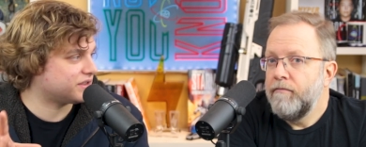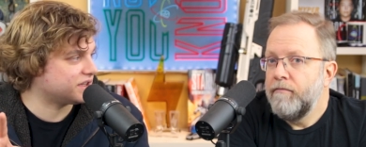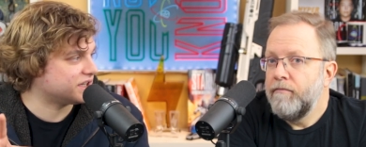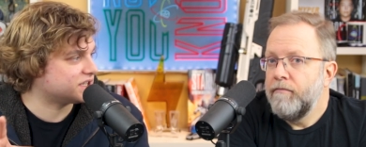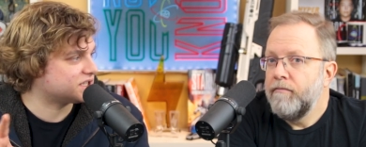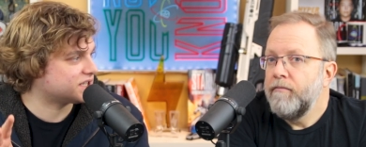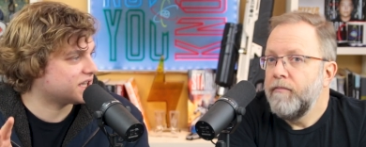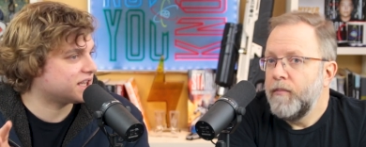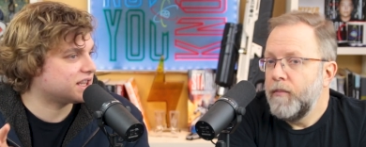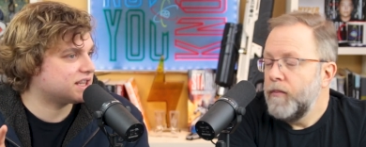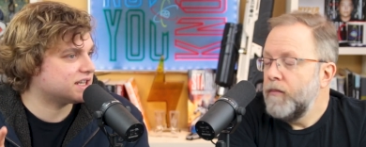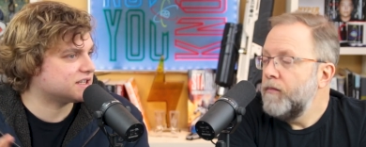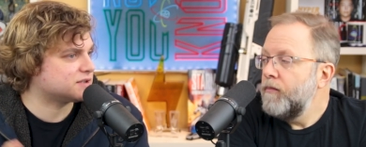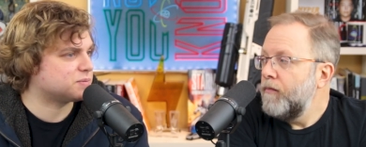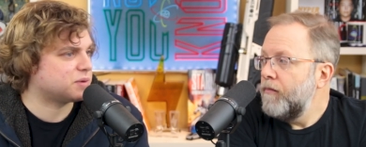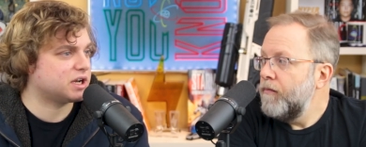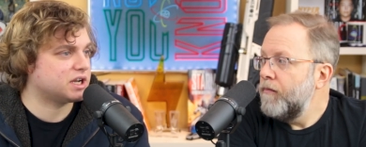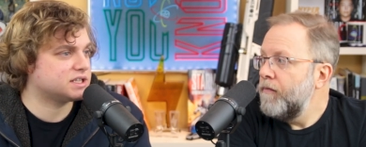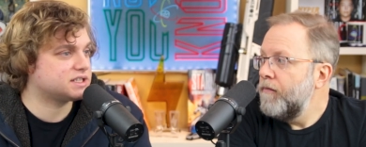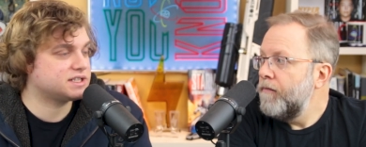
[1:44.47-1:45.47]
Speaker 1: of things like
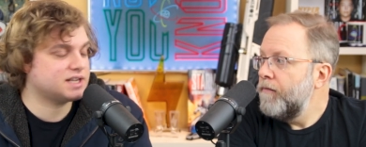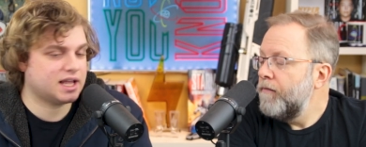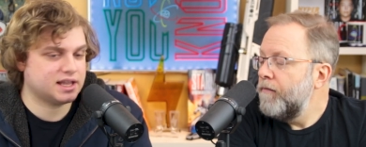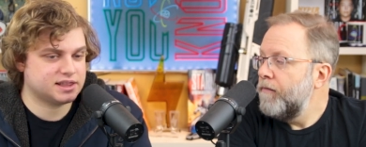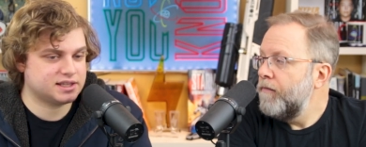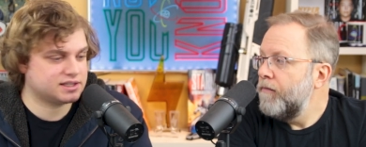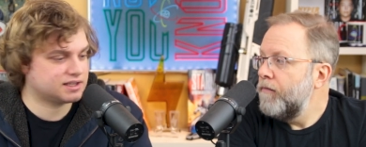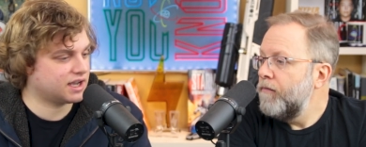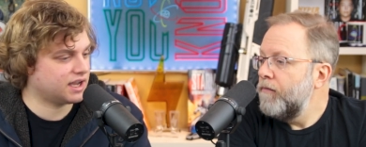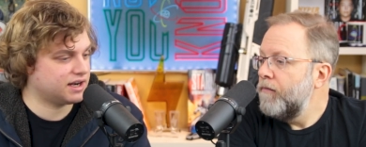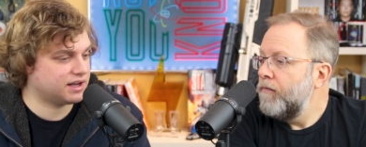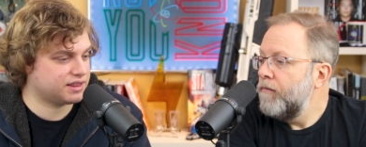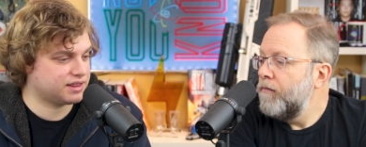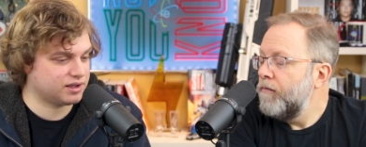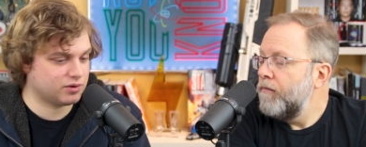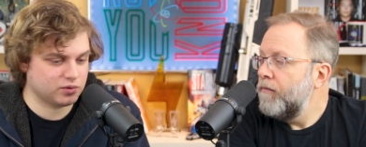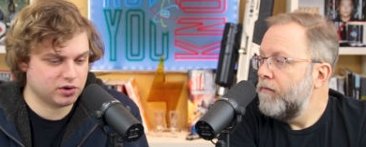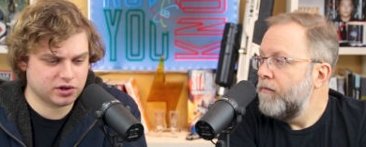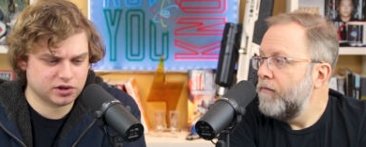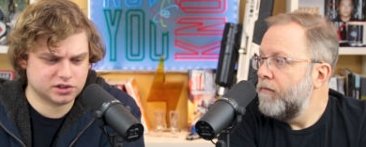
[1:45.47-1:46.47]
this. But it's not the kind
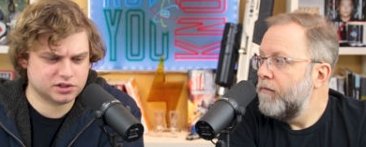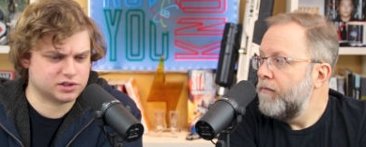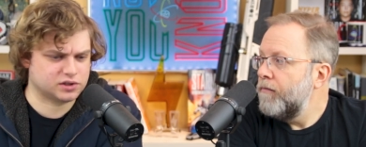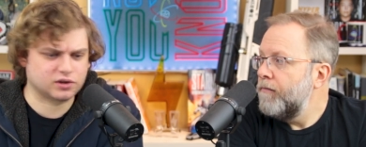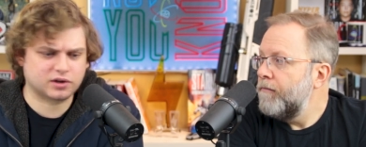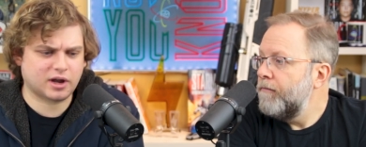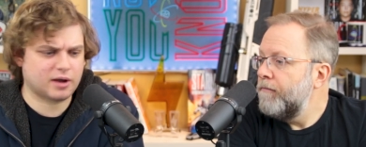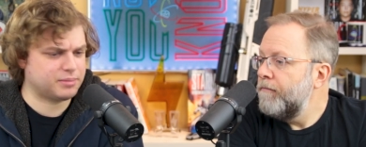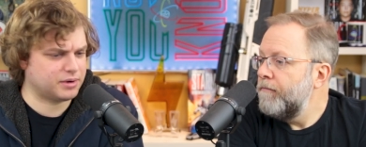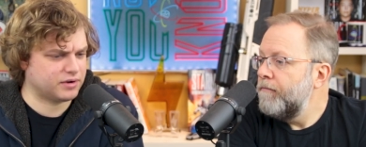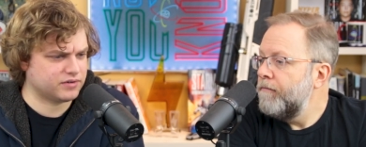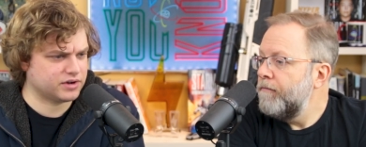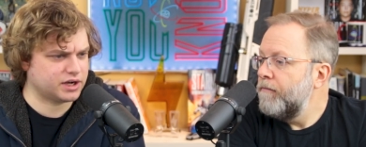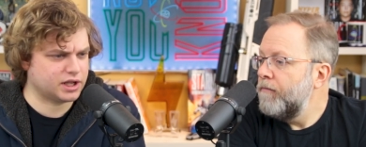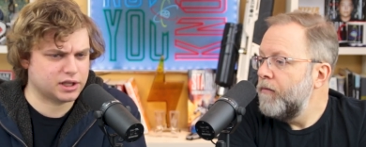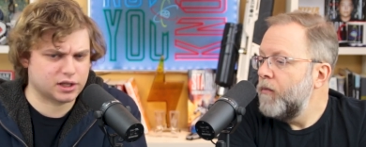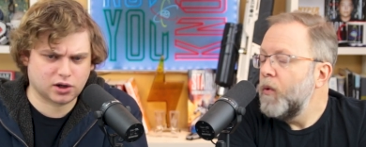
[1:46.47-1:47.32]
of thing where you can just look up every day